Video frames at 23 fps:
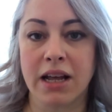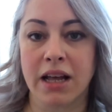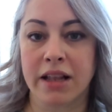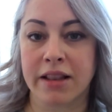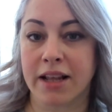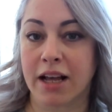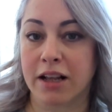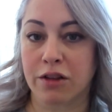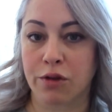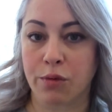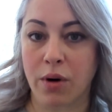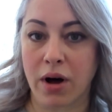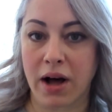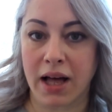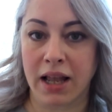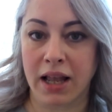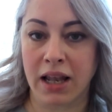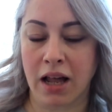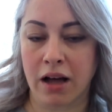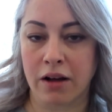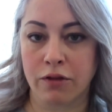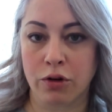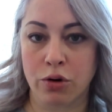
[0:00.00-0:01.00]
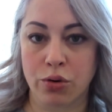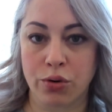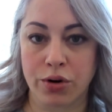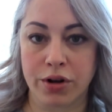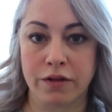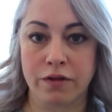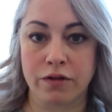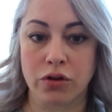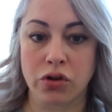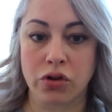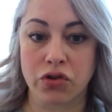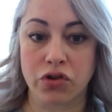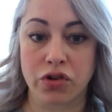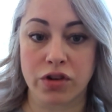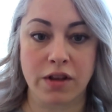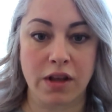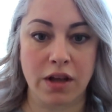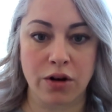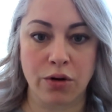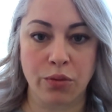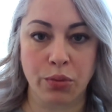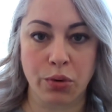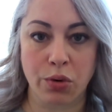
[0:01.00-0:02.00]
and that's why I love Coin Futures
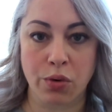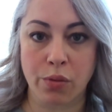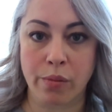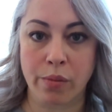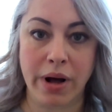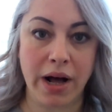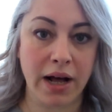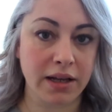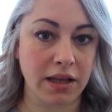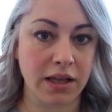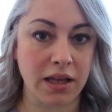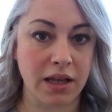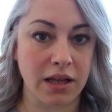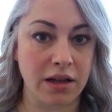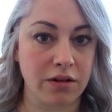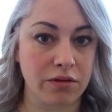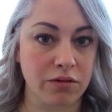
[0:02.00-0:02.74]
in a bull market.